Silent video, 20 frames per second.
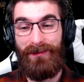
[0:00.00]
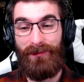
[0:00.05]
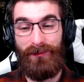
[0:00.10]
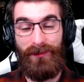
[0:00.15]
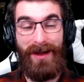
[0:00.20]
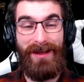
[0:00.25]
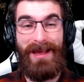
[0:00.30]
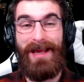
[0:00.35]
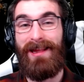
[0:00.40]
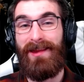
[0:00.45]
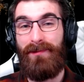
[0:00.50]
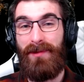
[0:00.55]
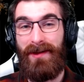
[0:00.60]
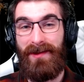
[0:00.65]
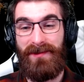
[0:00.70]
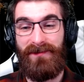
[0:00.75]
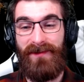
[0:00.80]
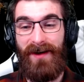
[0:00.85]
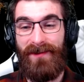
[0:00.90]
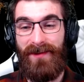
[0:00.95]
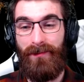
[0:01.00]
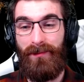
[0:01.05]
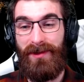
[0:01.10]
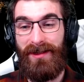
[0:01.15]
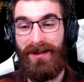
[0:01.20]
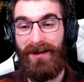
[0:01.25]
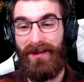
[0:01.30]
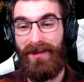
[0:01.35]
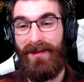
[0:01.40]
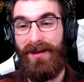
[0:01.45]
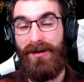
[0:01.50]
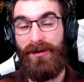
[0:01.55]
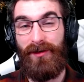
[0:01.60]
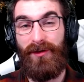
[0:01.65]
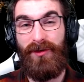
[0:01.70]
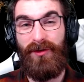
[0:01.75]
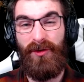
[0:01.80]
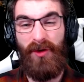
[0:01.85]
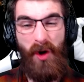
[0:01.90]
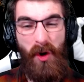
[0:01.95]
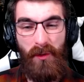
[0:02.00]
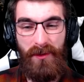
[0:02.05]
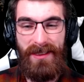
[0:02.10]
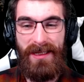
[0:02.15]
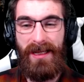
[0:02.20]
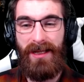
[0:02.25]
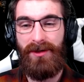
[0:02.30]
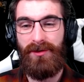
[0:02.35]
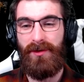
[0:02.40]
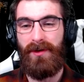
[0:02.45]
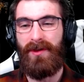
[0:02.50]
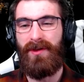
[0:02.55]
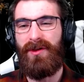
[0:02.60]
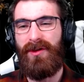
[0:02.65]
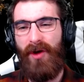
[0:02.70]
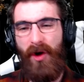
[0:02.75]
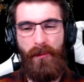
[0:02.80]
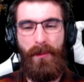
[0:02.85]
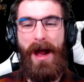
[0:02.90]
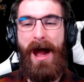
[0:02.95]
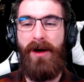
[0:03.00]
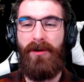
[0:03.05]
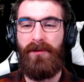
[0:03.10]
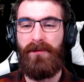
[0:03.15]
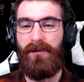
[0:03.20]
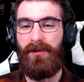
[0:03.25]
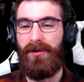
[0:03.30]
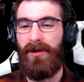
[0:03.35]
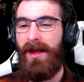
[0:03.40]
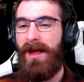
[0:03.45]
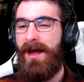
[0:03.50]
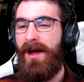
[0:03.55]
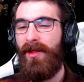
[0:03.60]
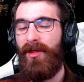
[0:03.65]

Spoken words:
the right headspace to fight them because they are so dangerous, so powerful,